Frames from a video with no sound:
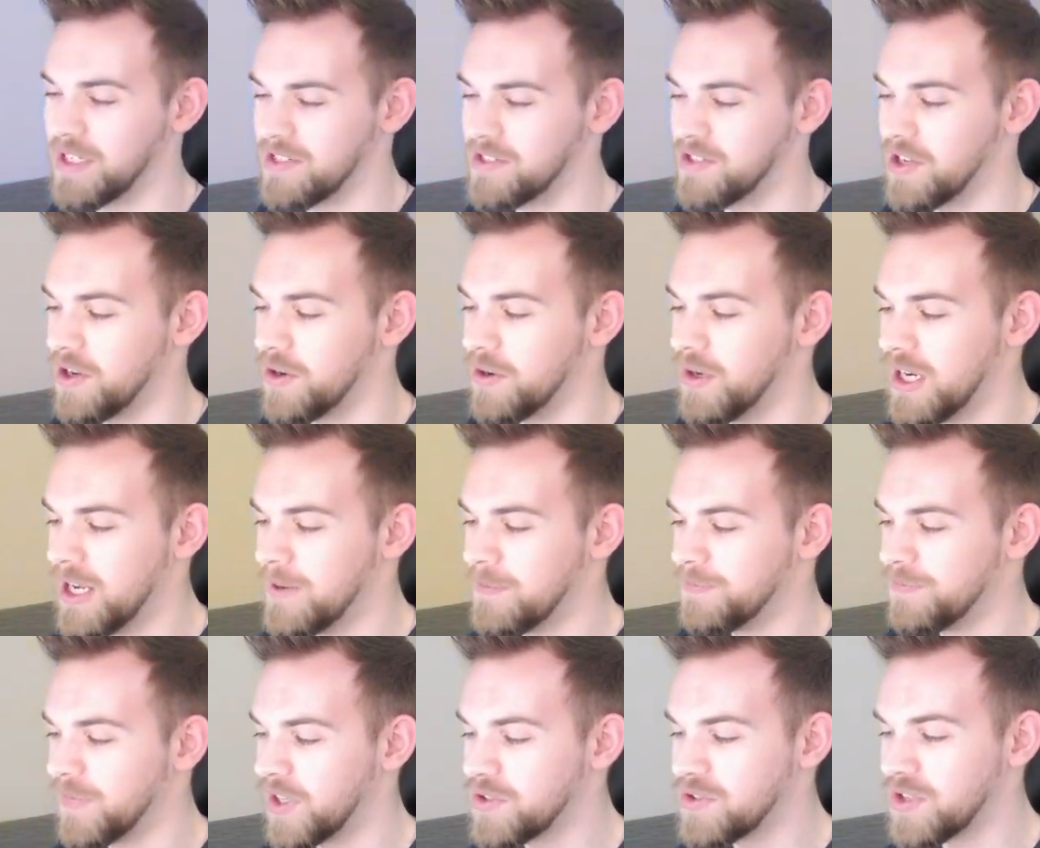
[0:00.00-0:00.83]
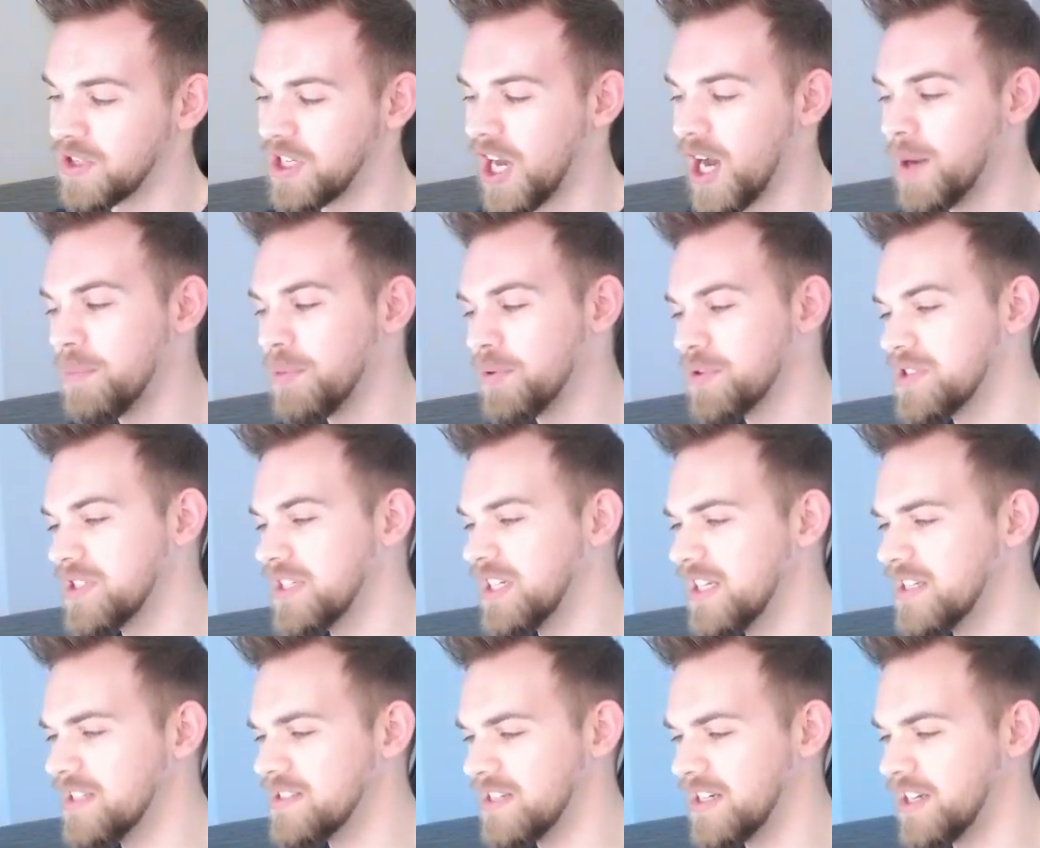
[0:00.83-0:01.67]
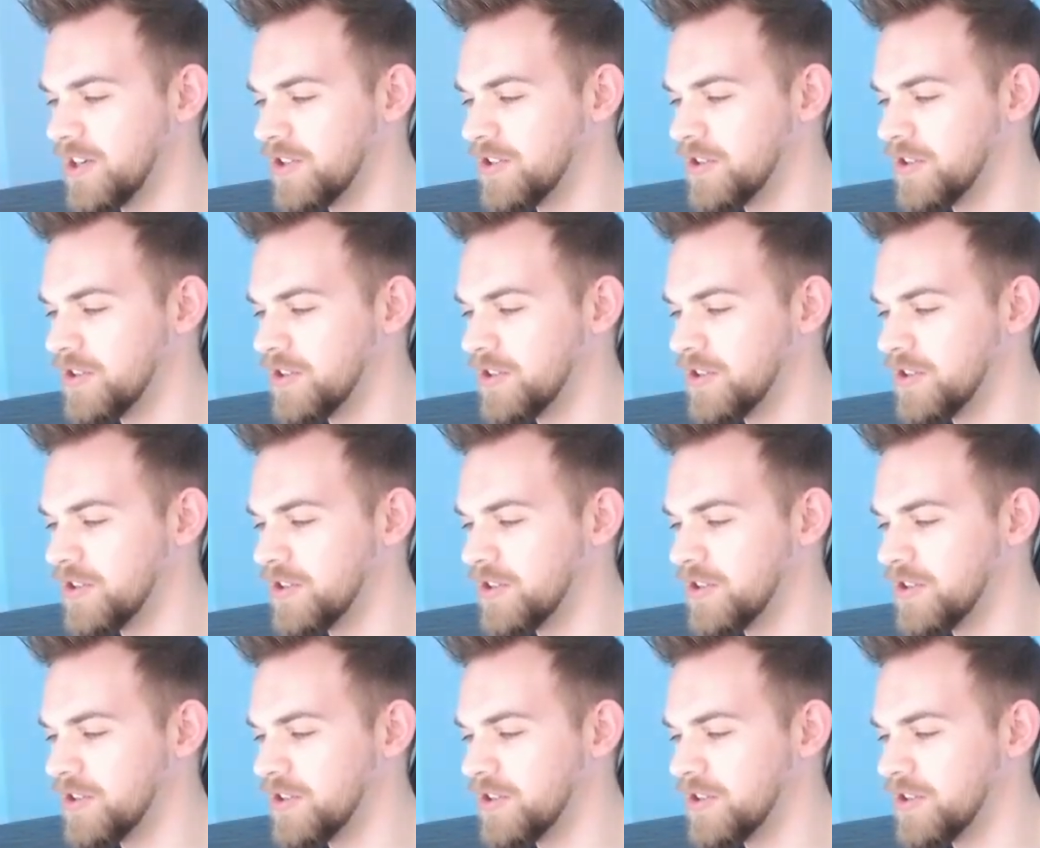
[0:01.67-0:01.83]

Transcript: So there's a couple CDs in here.